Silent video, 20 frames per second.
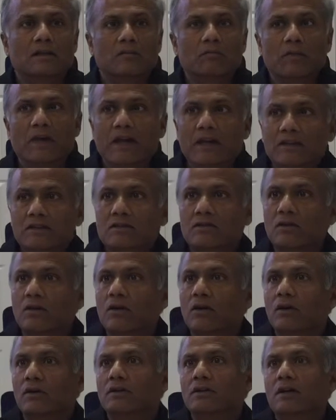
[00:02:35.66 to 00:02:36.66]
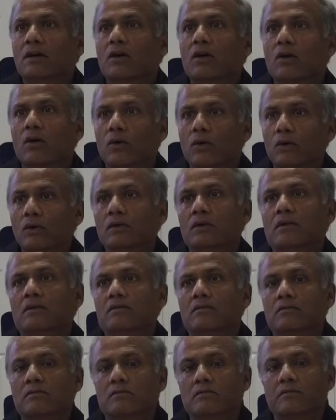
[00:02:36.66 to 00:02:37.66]
based on the whole
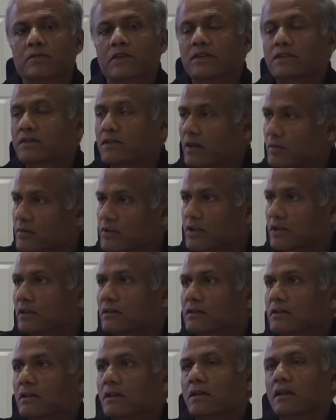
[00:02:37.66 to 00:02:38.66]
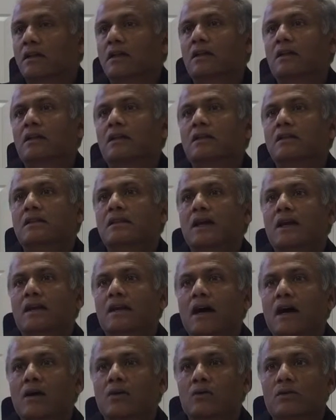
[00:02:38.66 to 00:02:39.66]
presumption that
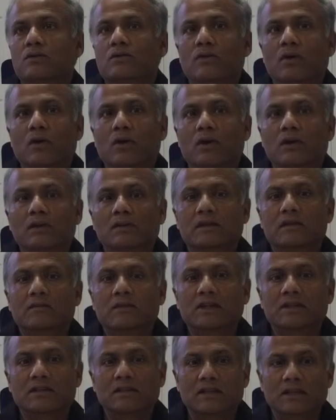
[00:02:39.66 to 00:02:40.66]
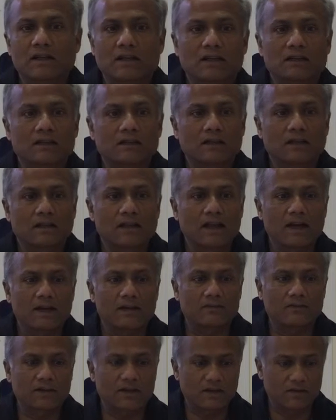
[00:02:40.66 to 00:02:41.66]
out of all the material
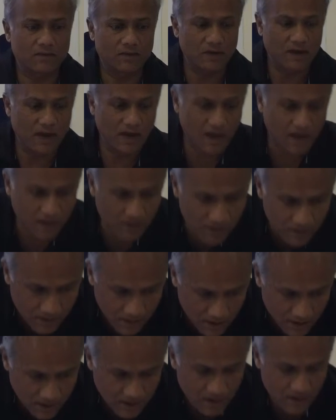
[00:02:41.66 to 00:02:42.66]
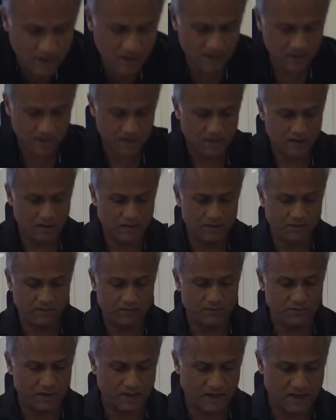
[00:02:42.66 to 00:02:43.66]
life that we have,
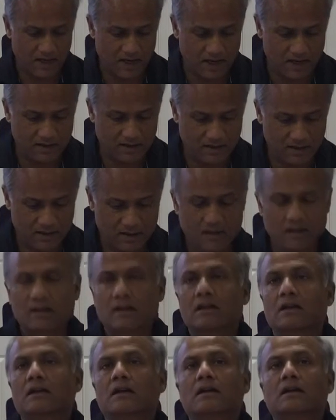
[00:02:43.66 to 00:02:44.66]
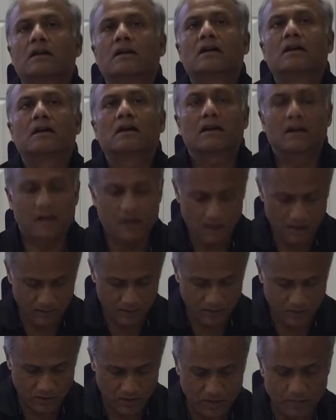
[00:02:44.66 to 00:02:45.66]
if we can
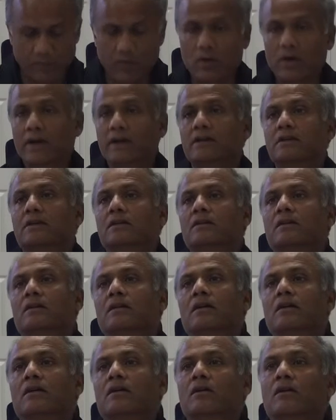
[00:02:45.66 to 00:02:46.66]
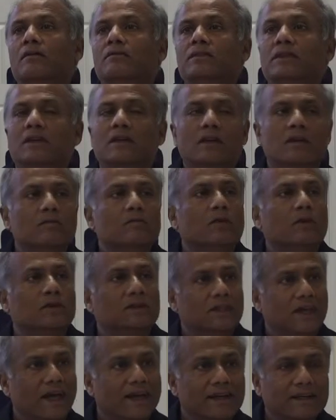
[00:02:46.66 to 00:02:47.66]
come to the point of the
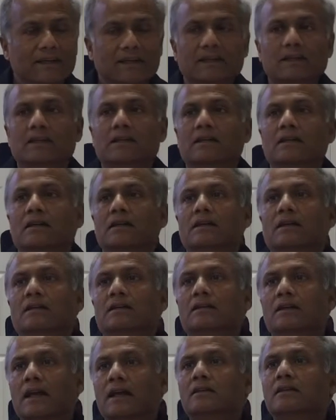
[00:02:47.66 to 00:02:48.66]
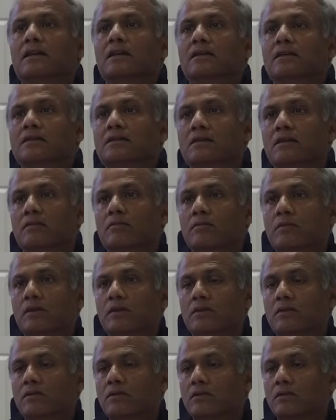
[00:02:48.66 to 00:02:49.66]
immortality, then there is a
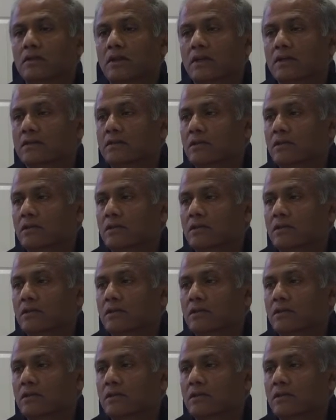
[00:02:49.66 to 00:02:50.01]
there